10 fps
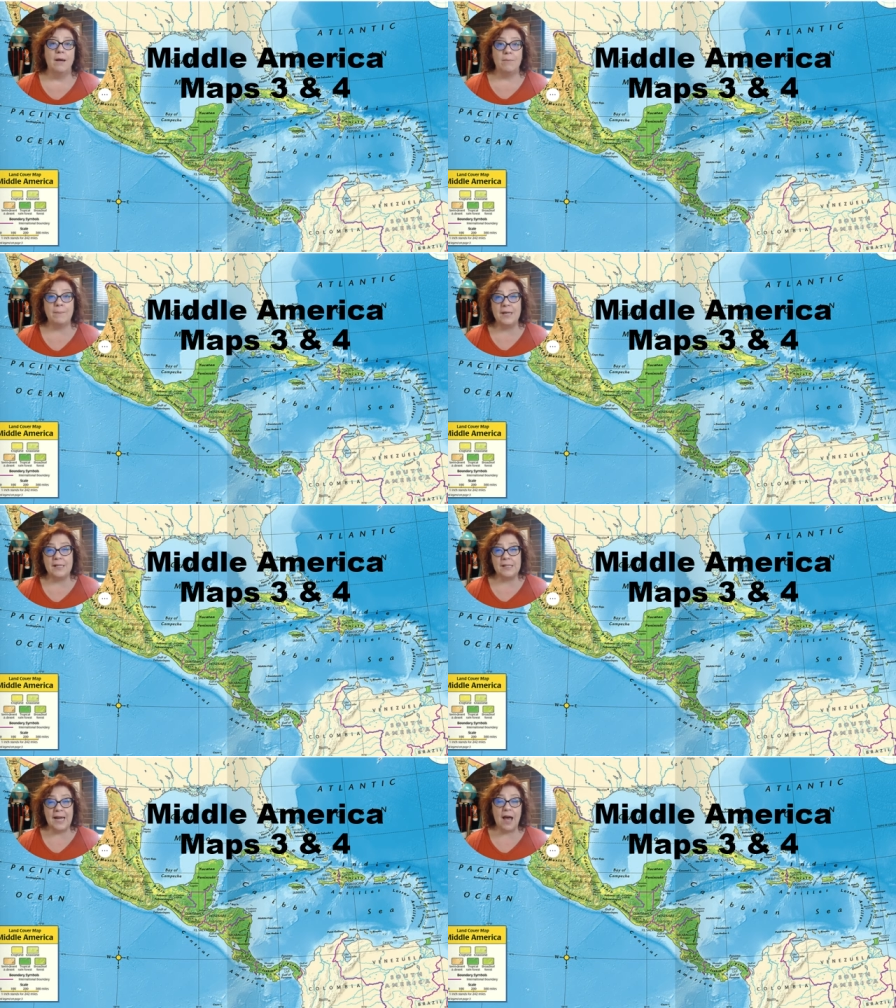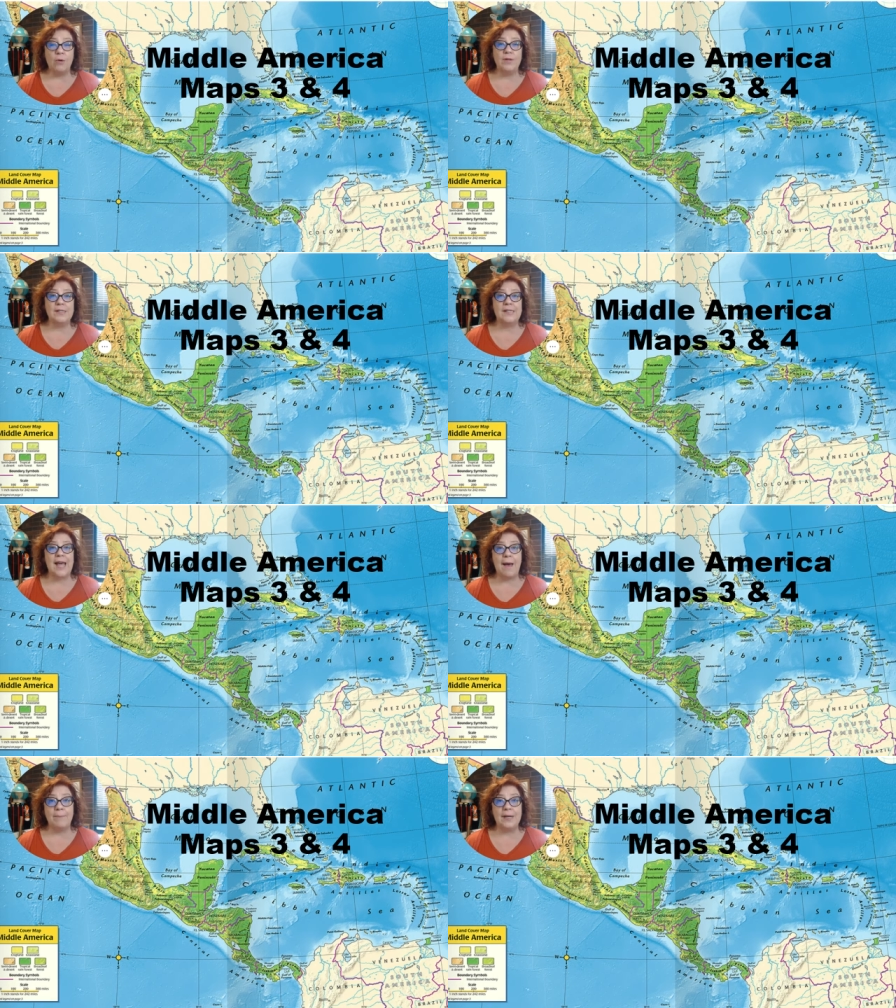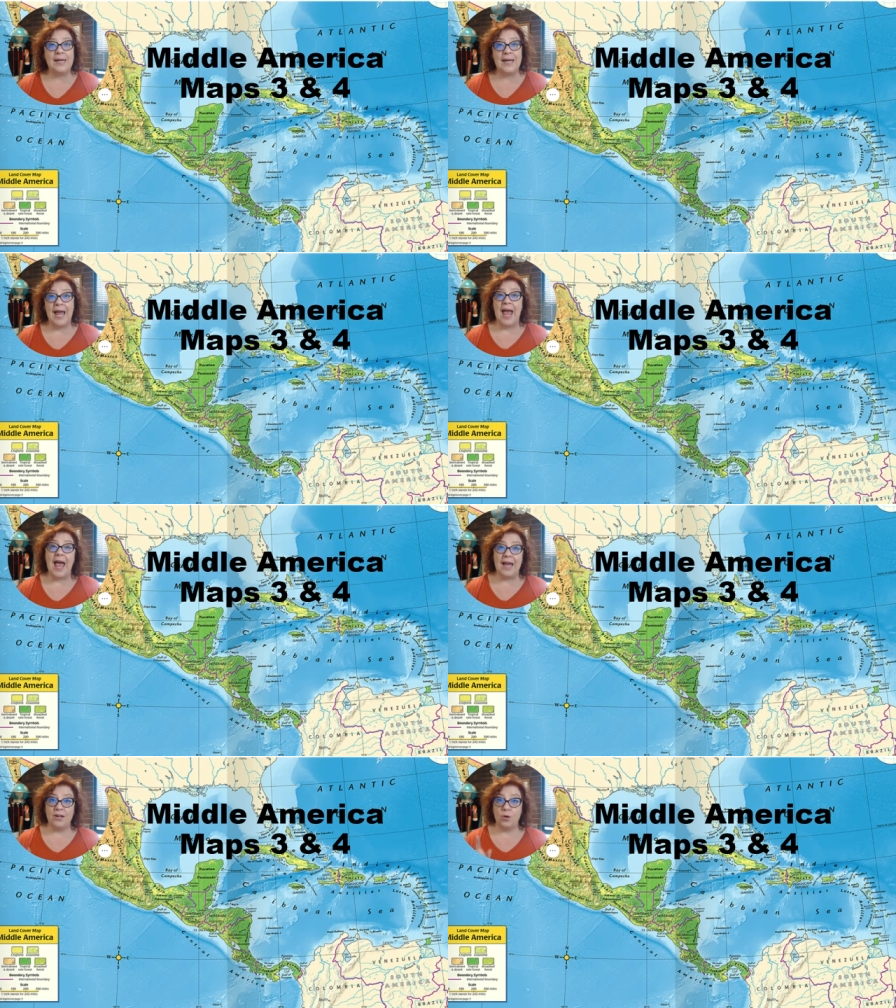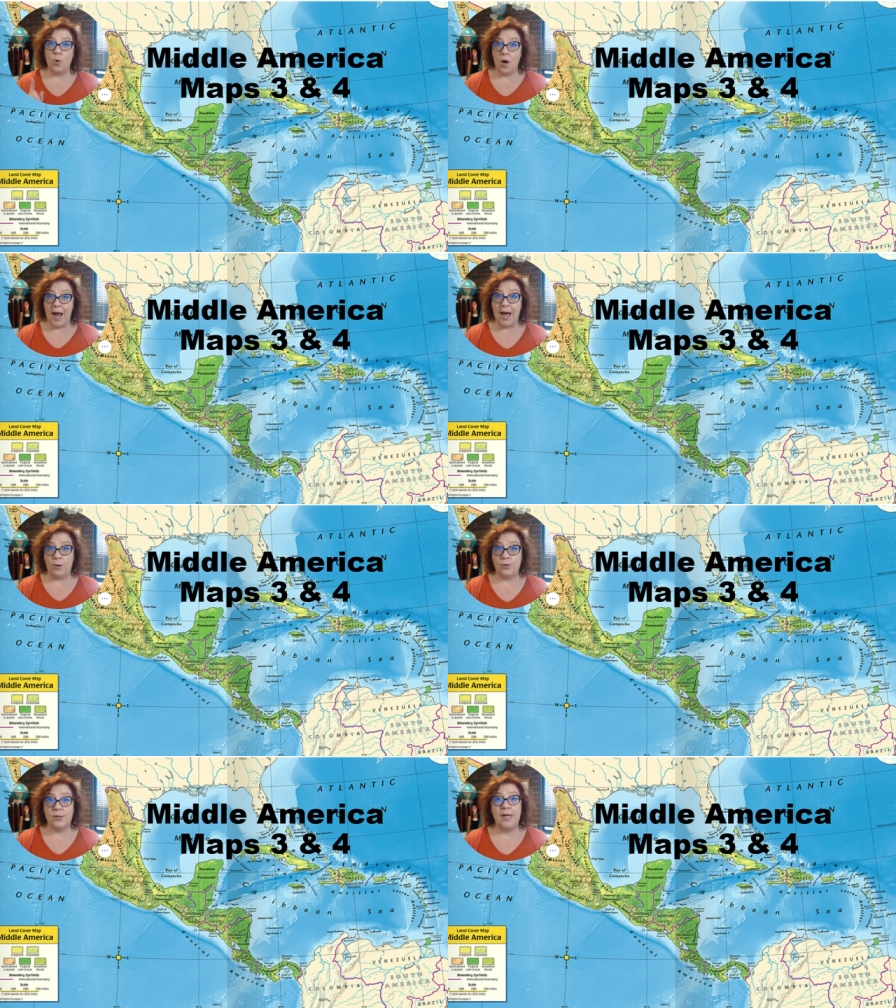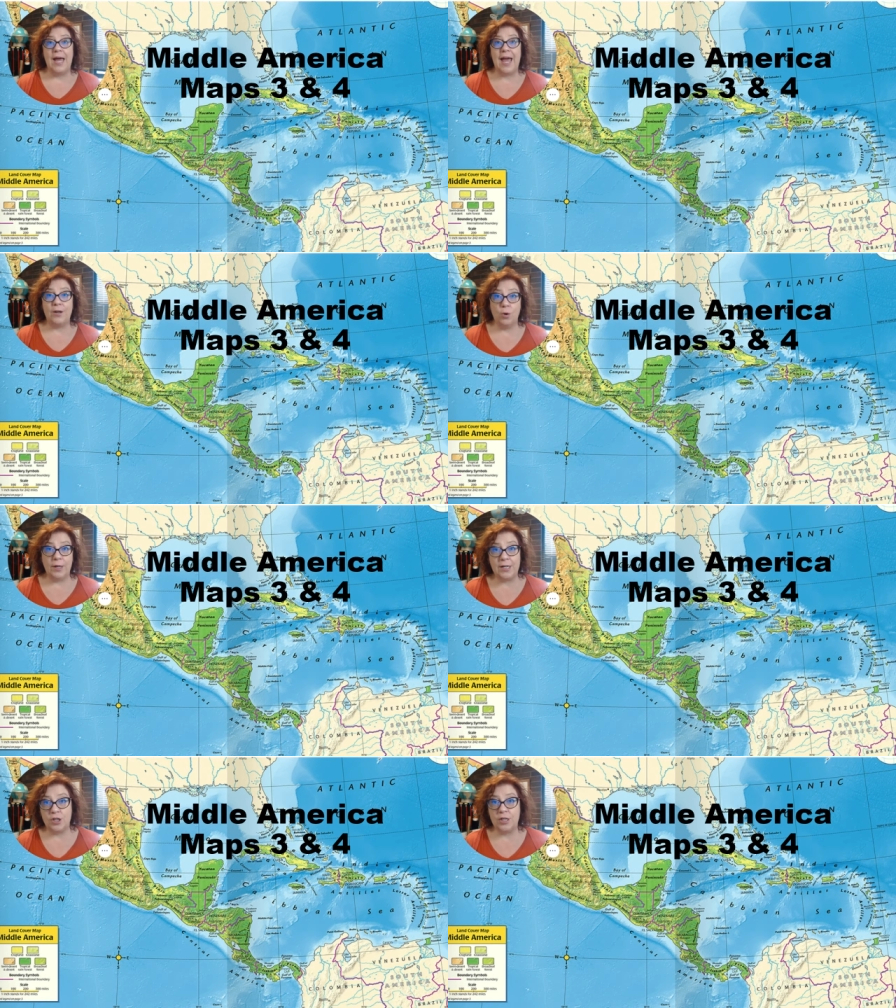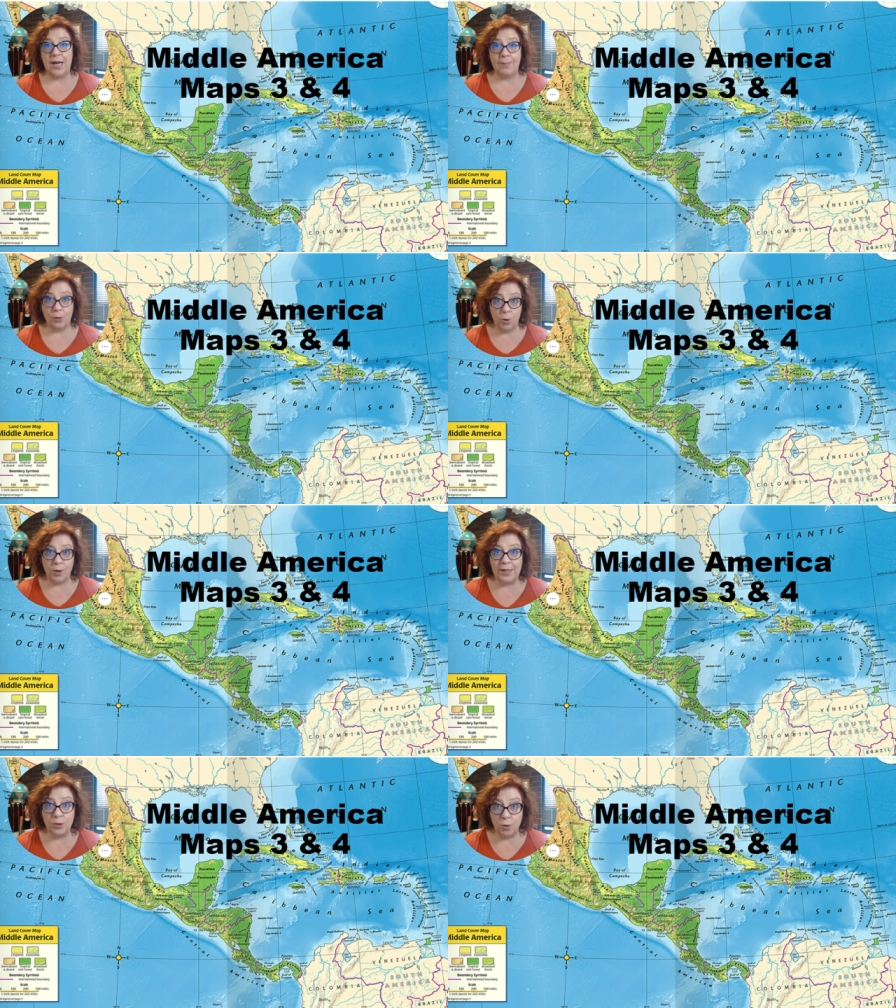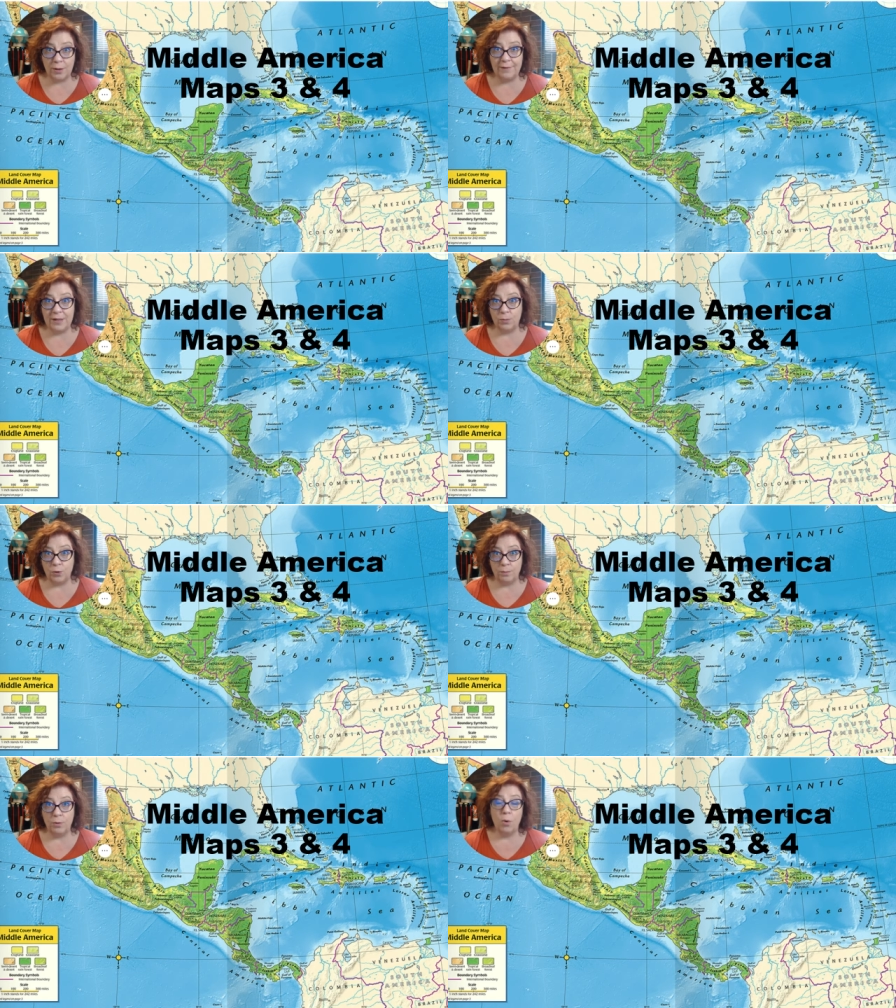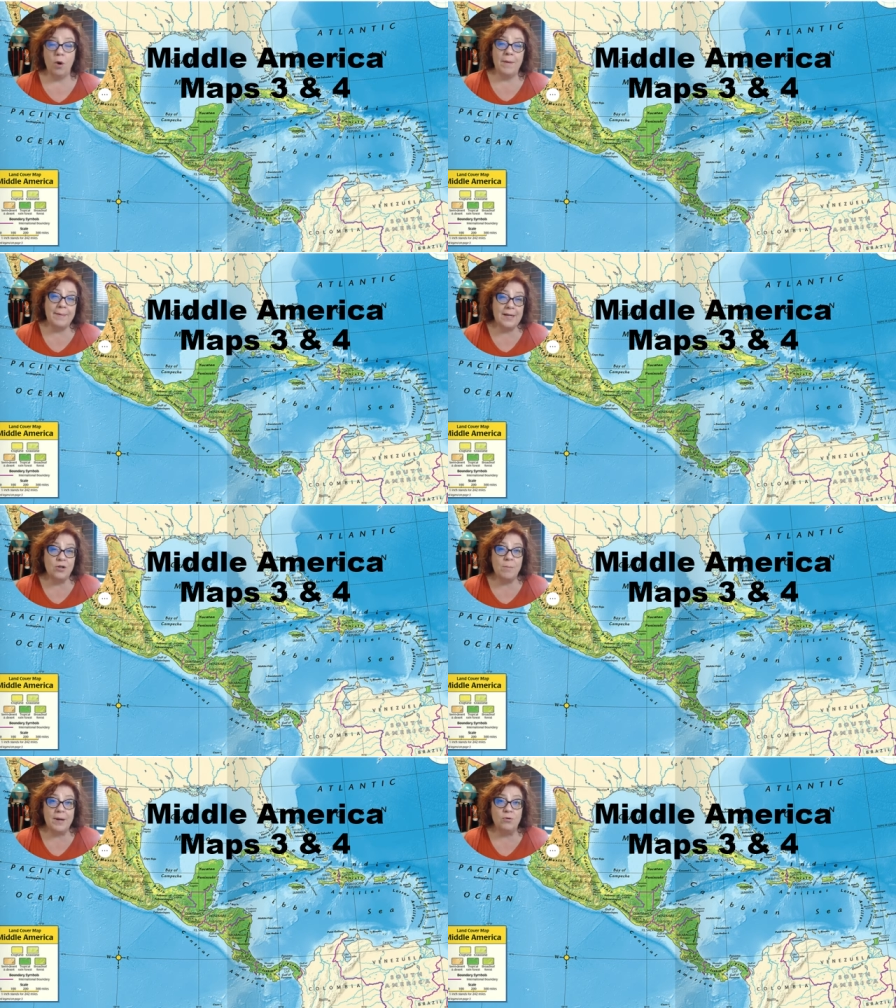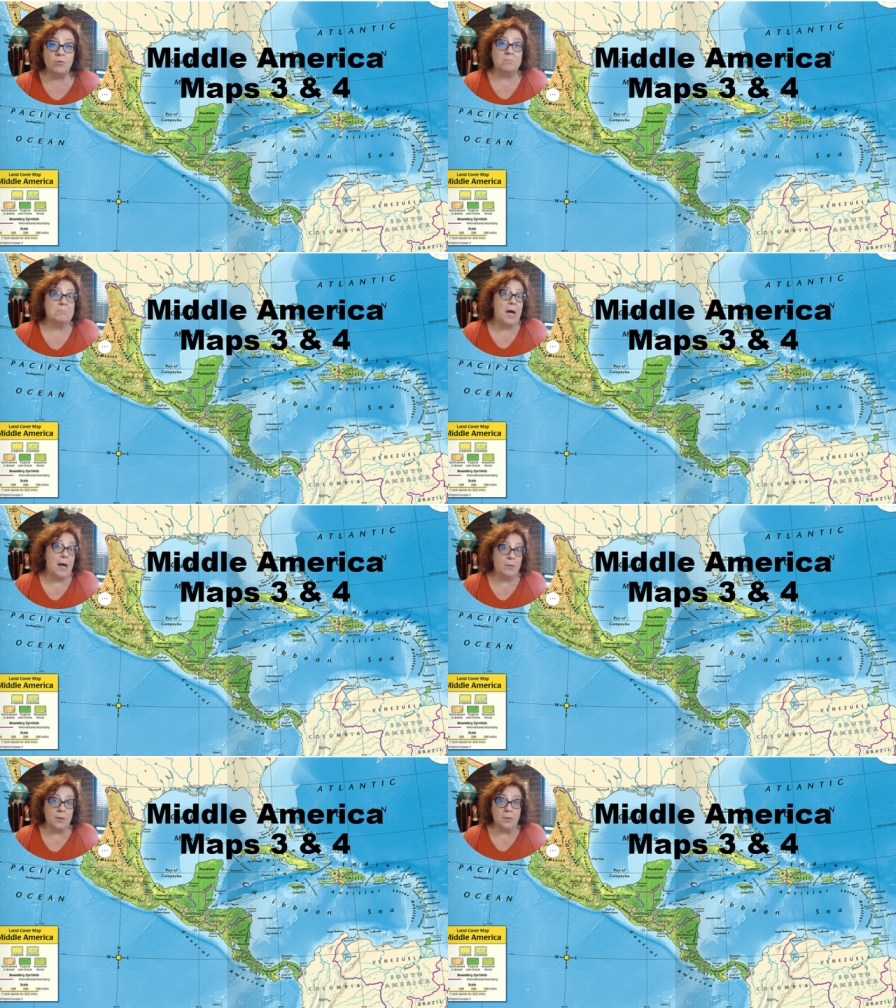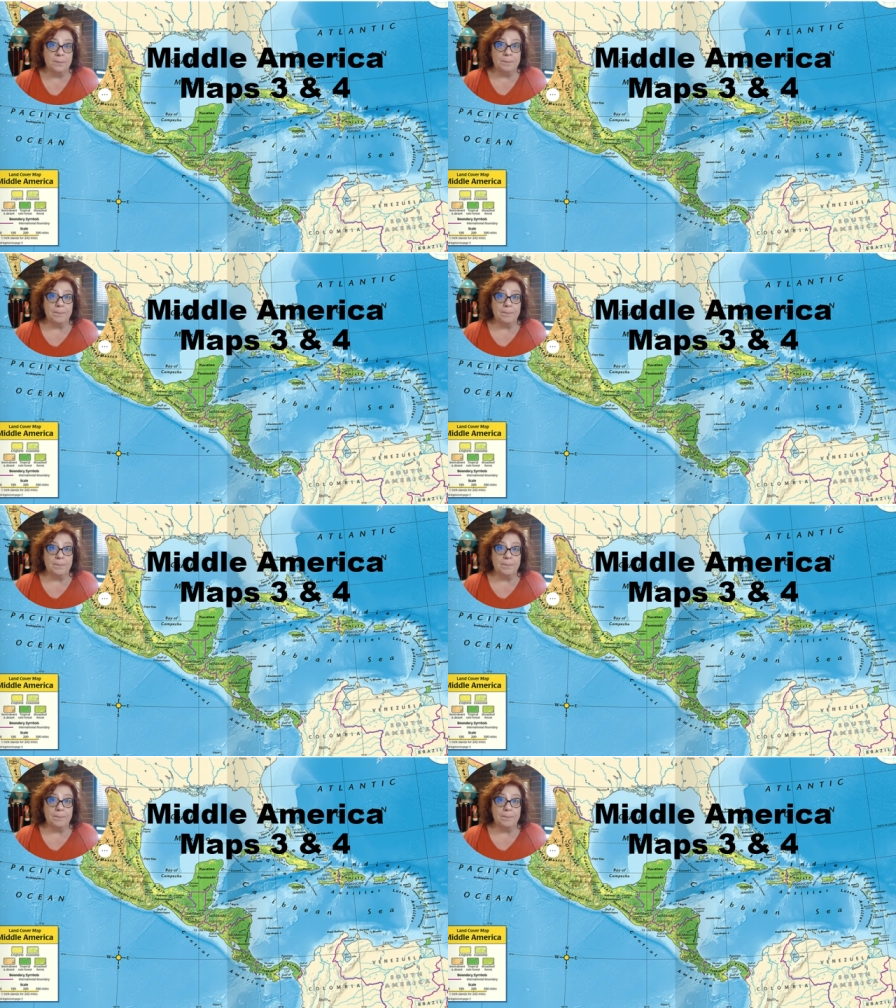But because now this is happening at your house, at your kitchen table, or in your living room, or maybe in your bedroom, I don't know,